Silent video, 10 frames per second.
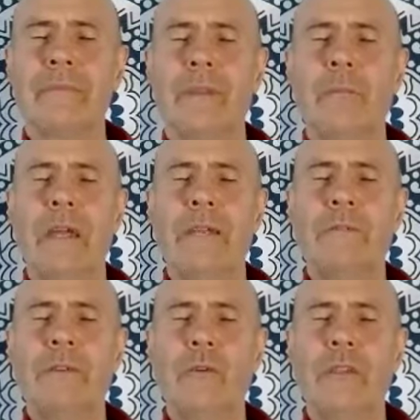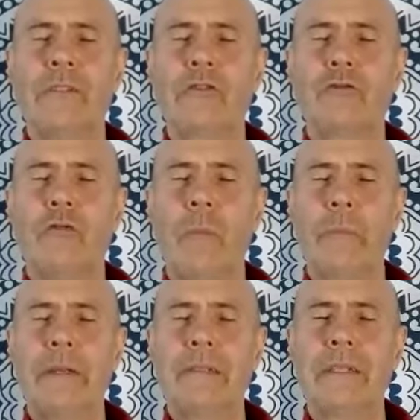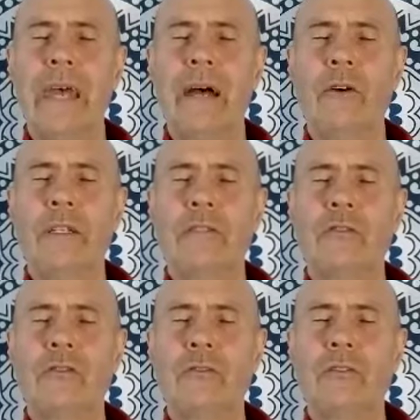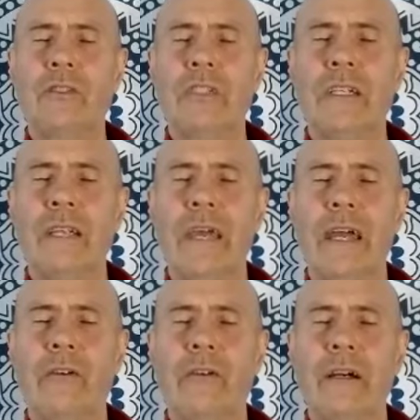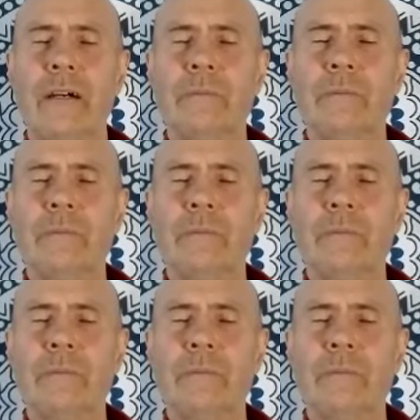You may feel this dropping down into your chin area.